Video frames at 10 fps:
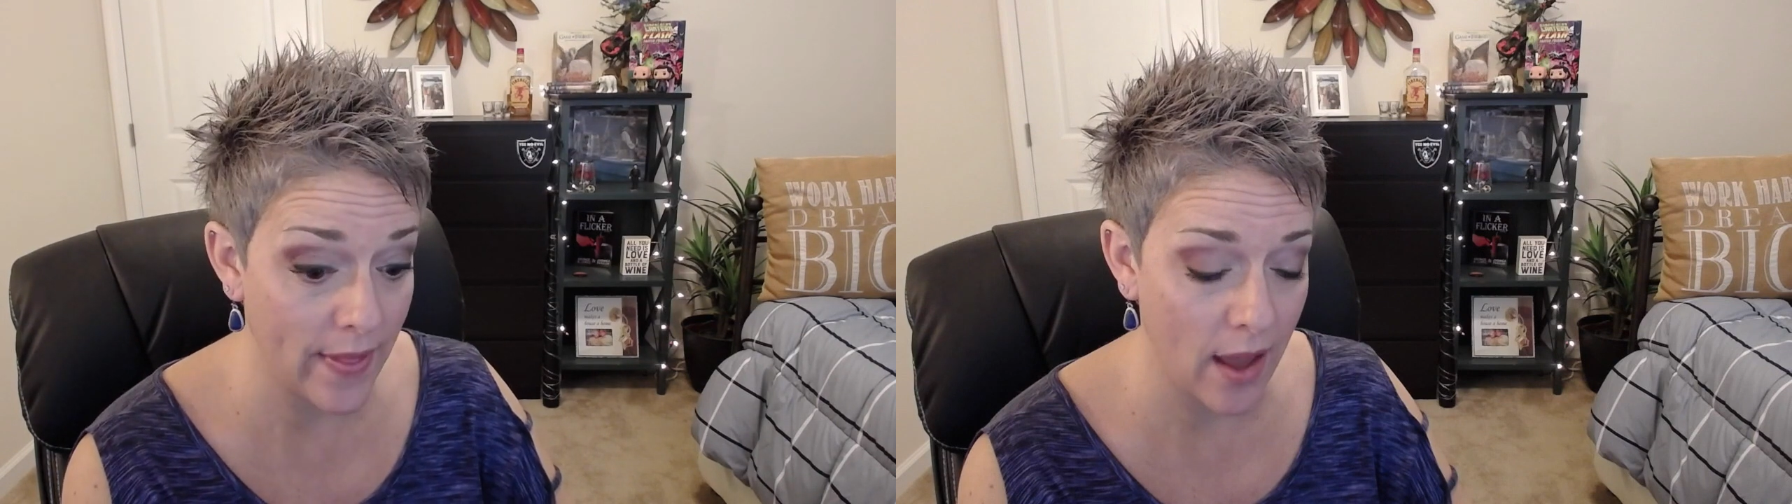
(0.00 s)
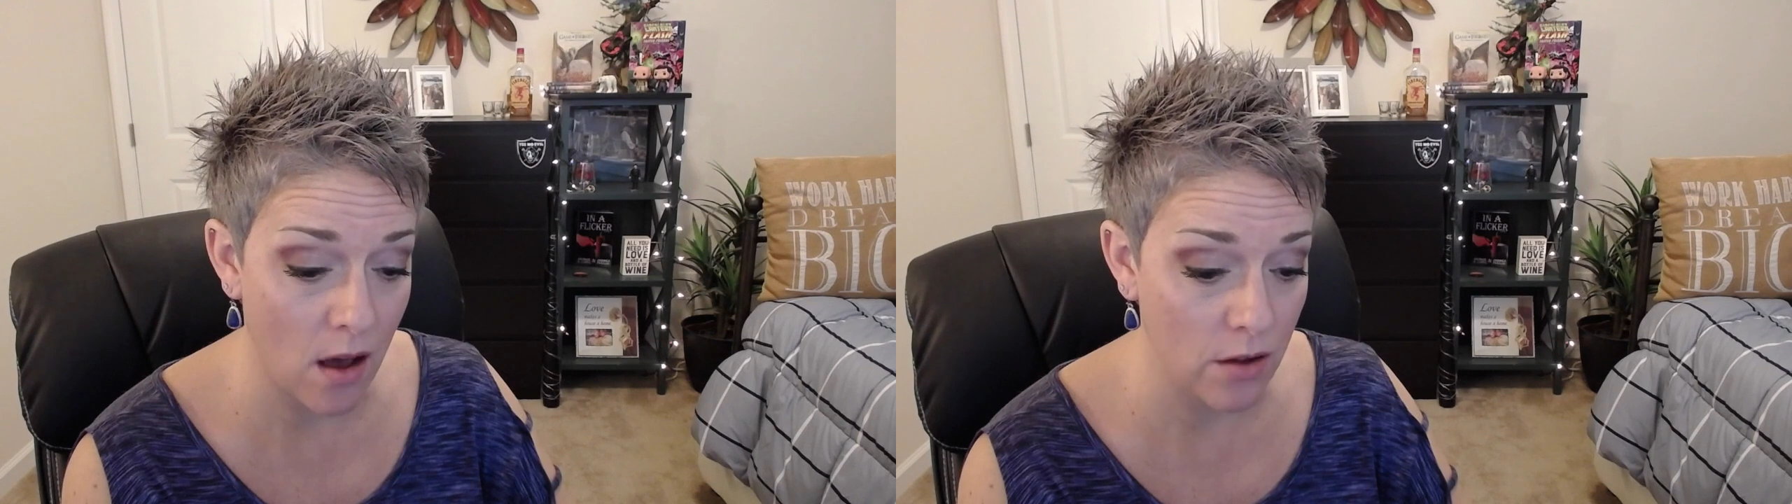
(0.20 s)

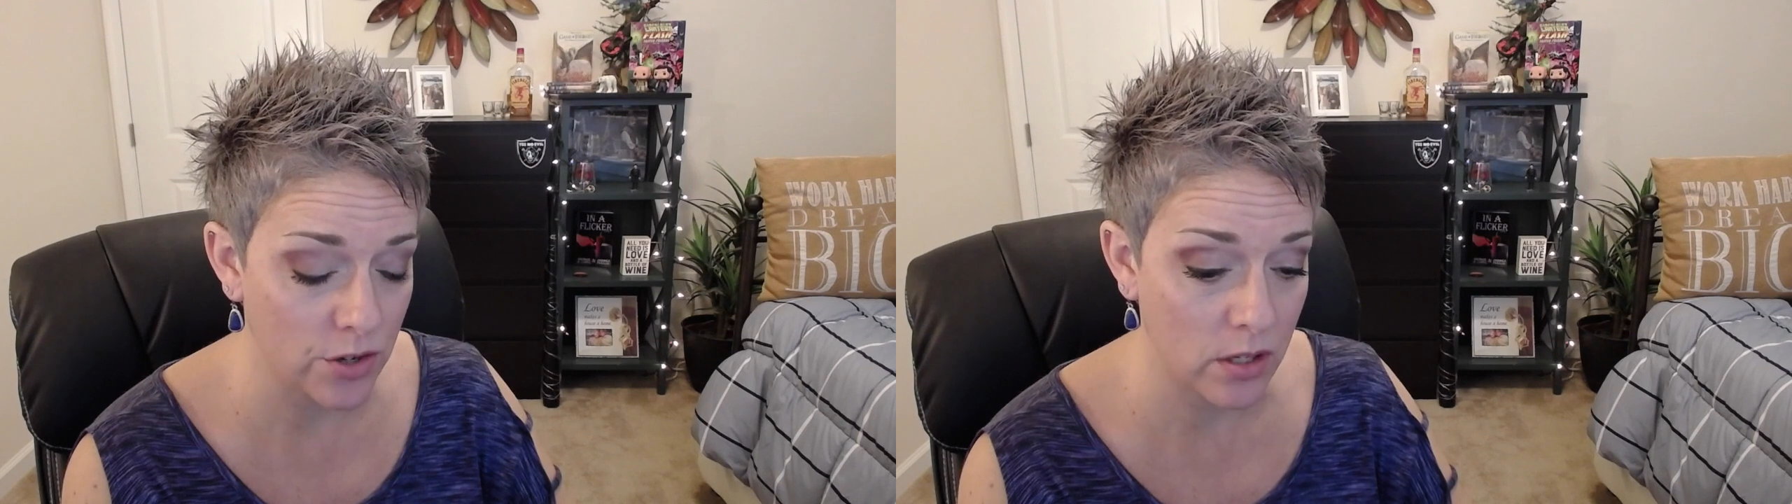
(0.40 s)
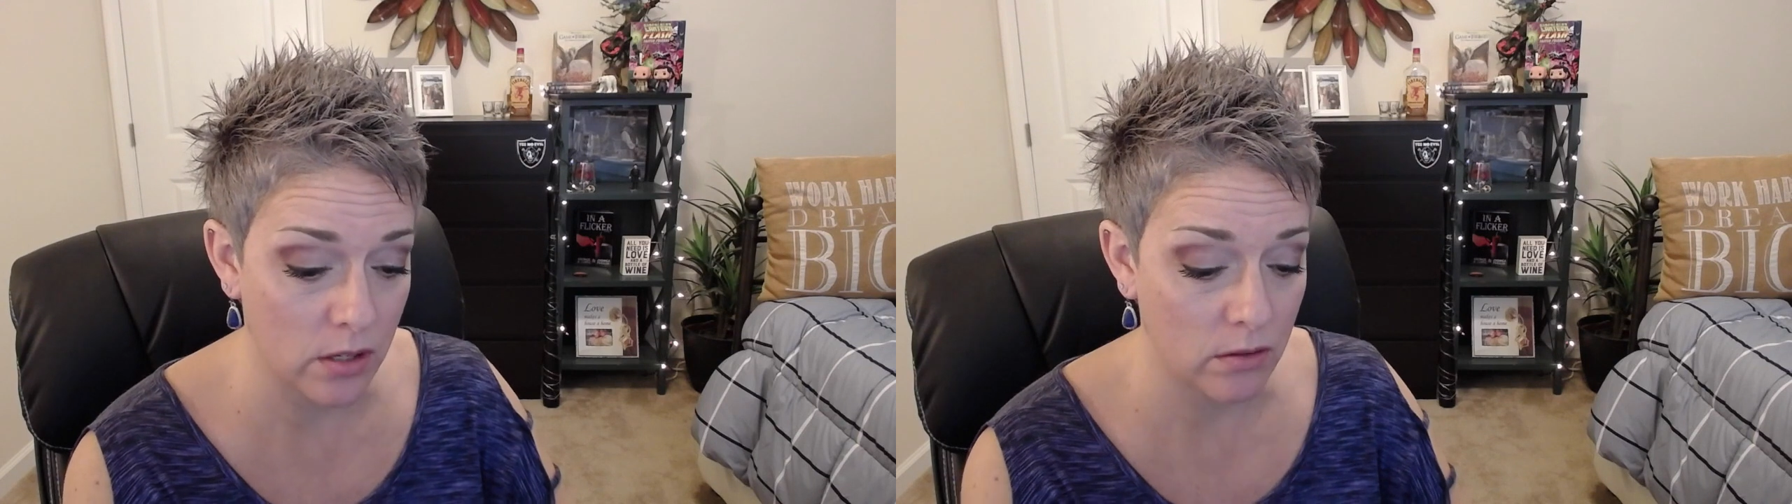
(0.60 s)
they all
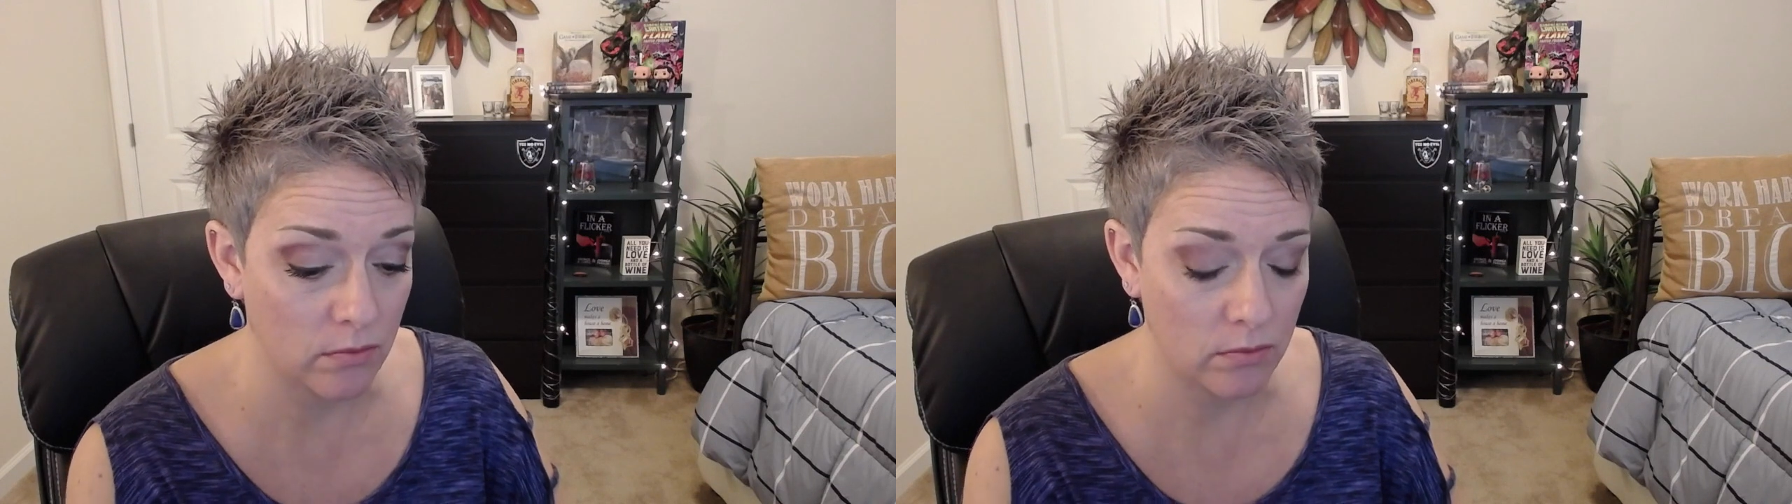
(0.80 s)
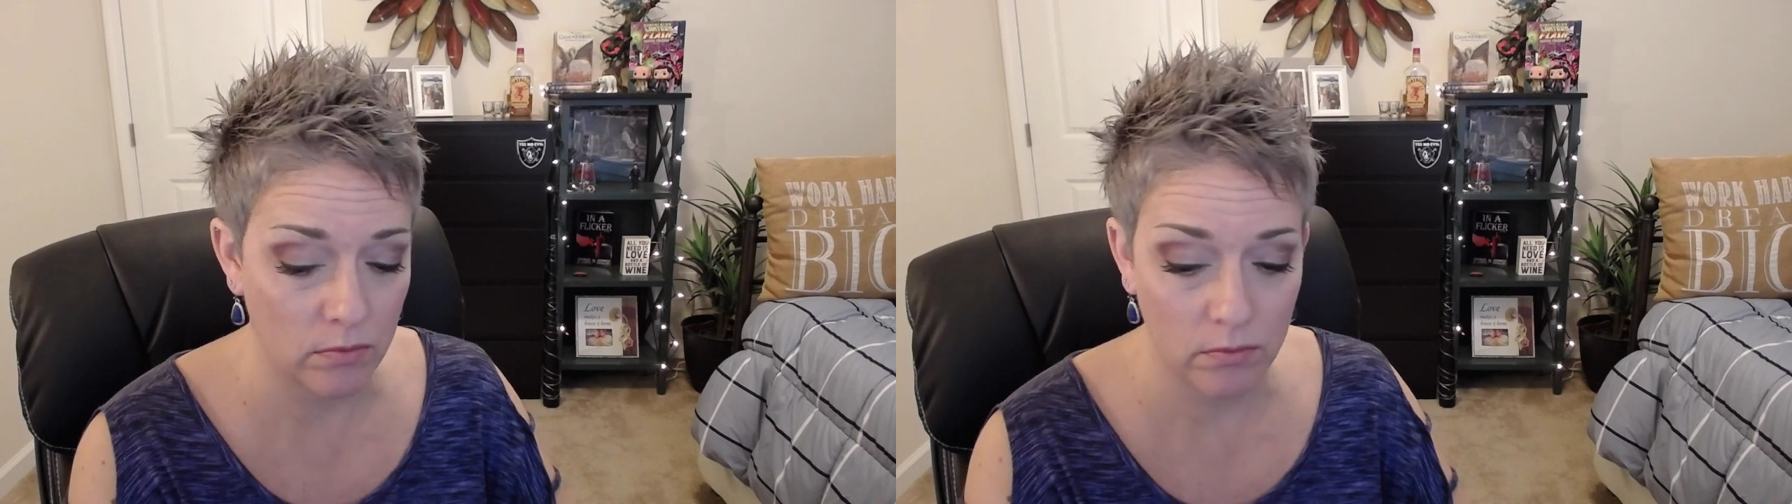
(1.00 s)
just
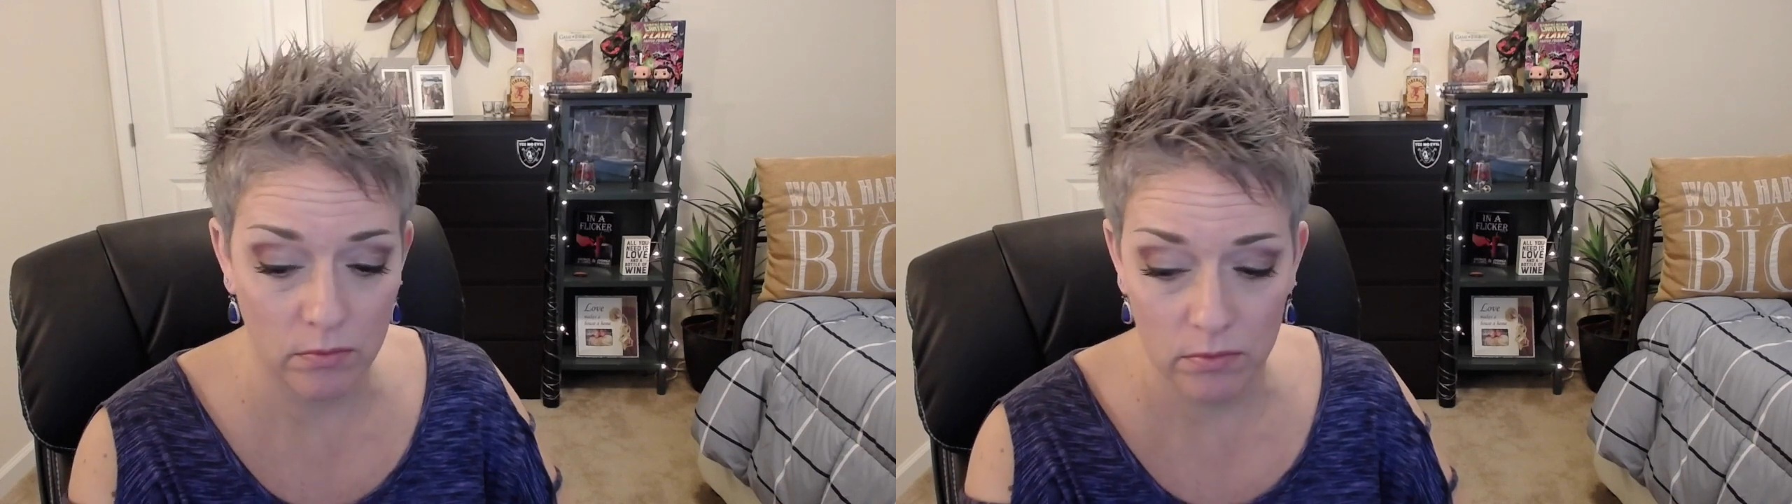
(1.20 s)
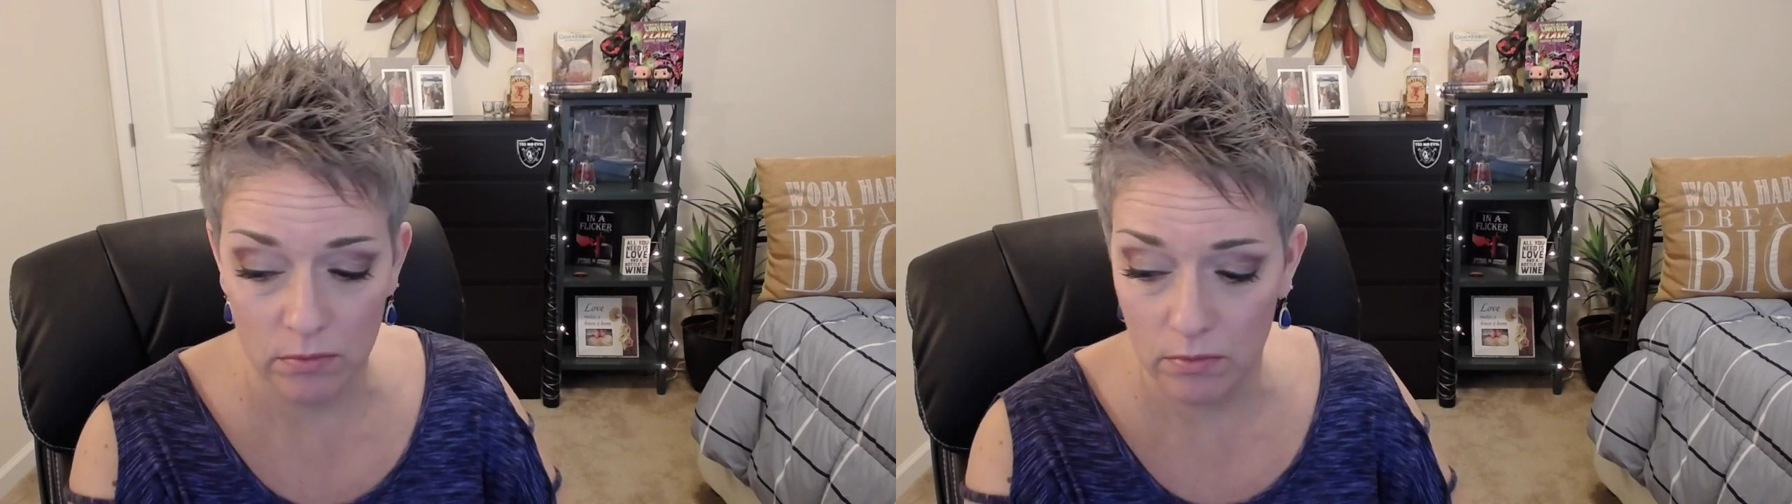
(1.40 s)

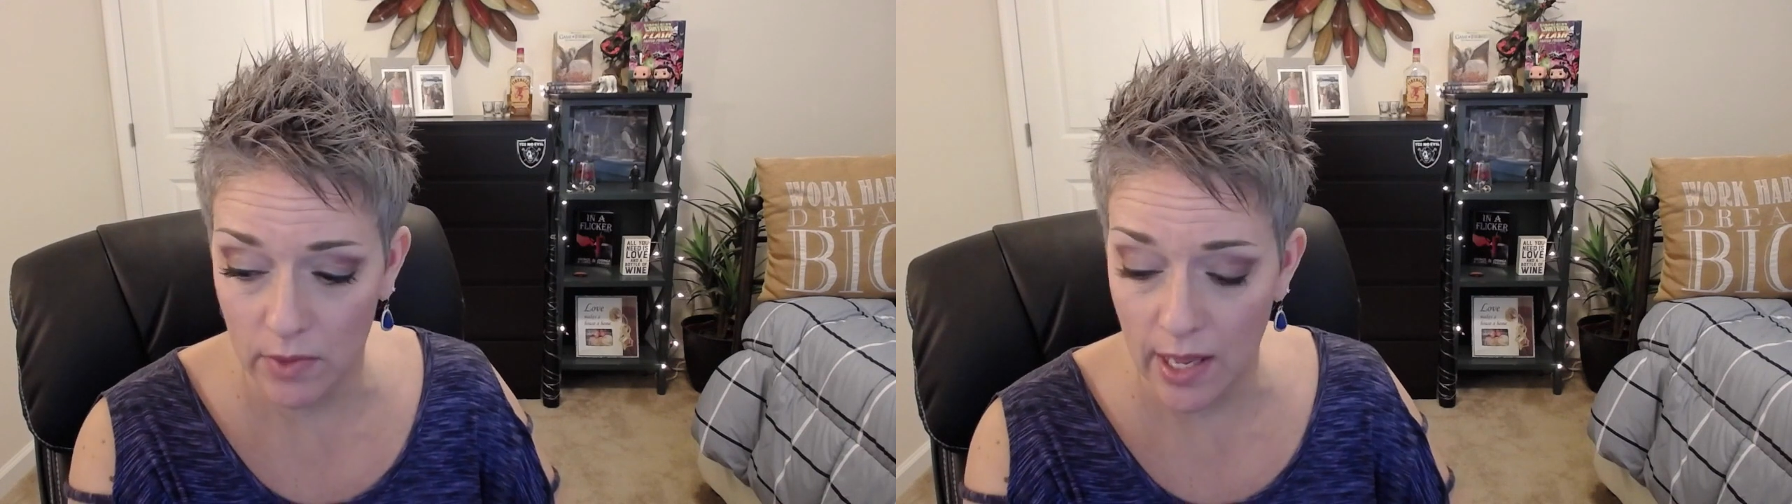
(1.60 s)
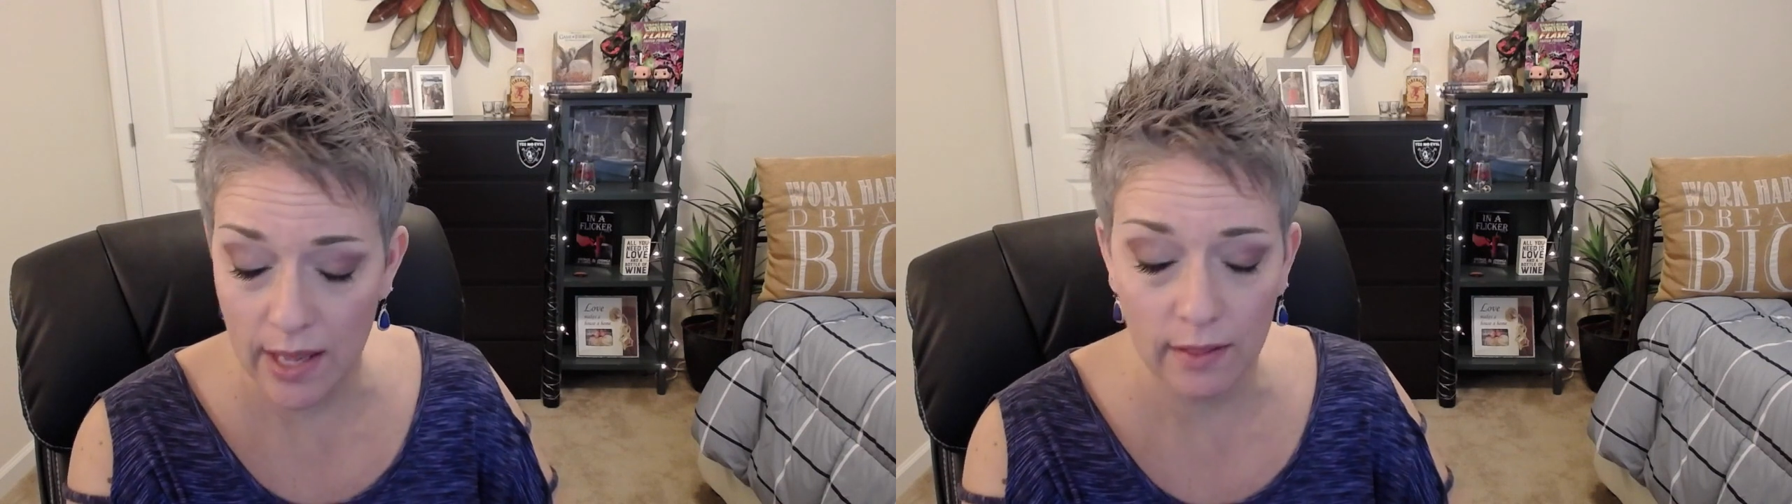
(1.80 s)

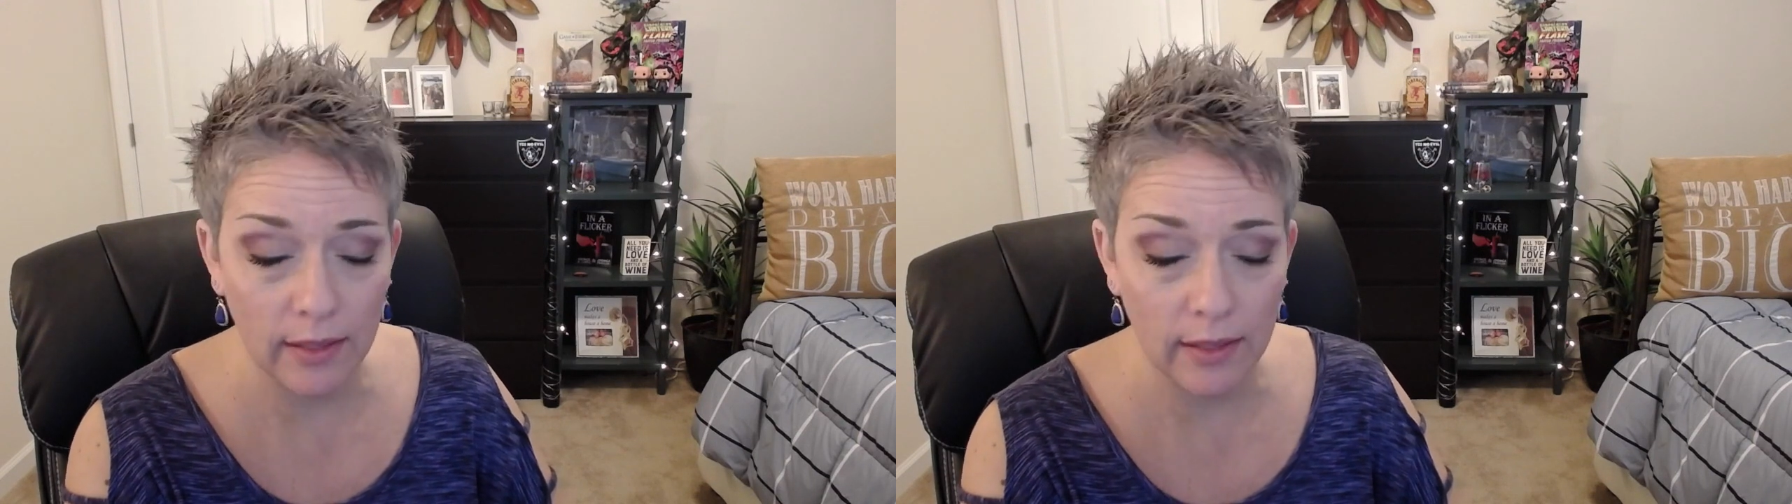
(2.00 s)
can't